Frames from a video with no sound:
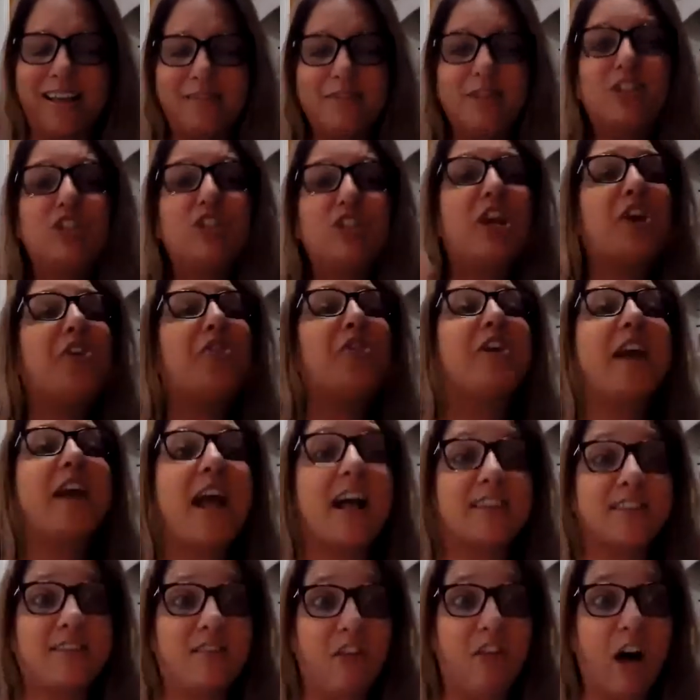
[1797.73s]
Sherry
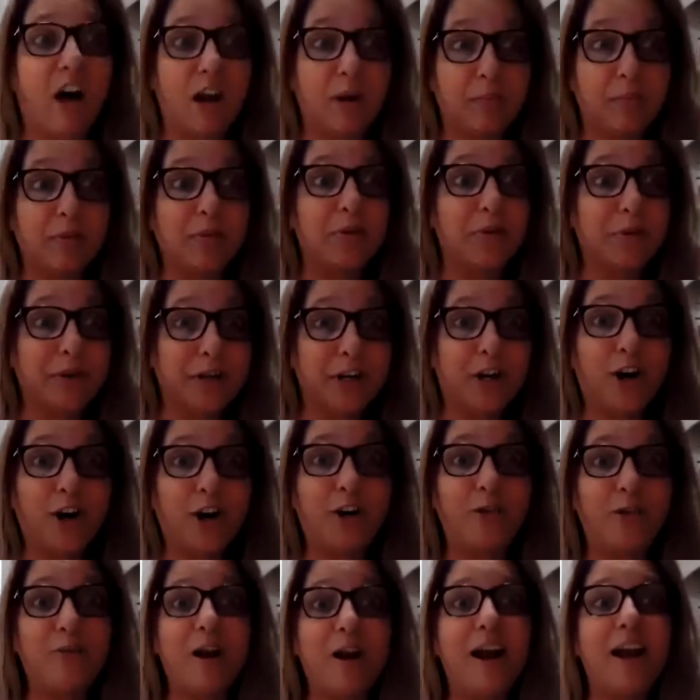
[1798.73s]
has a lot of blue in
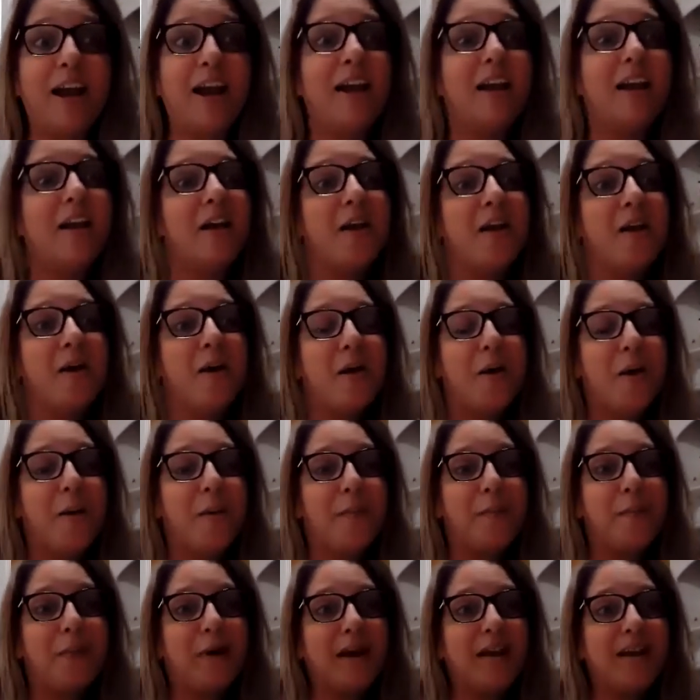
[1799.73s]
her, right?
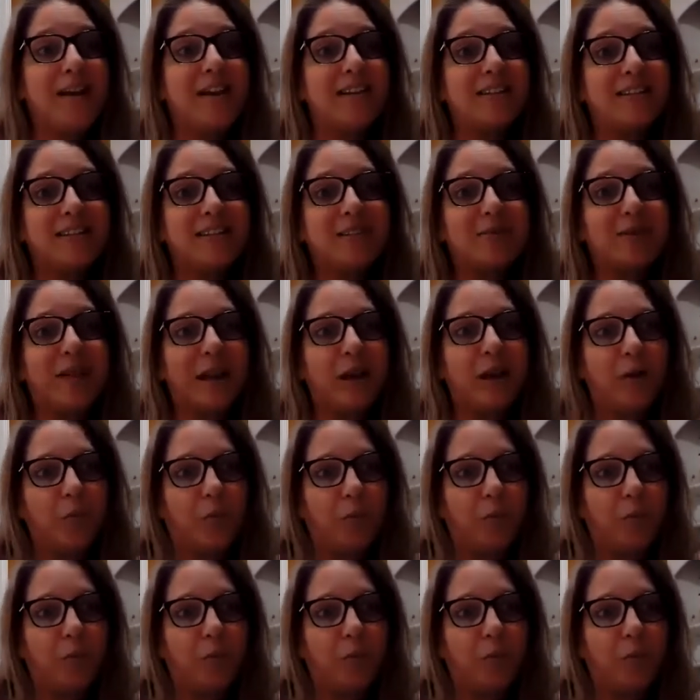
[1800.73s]
But it's like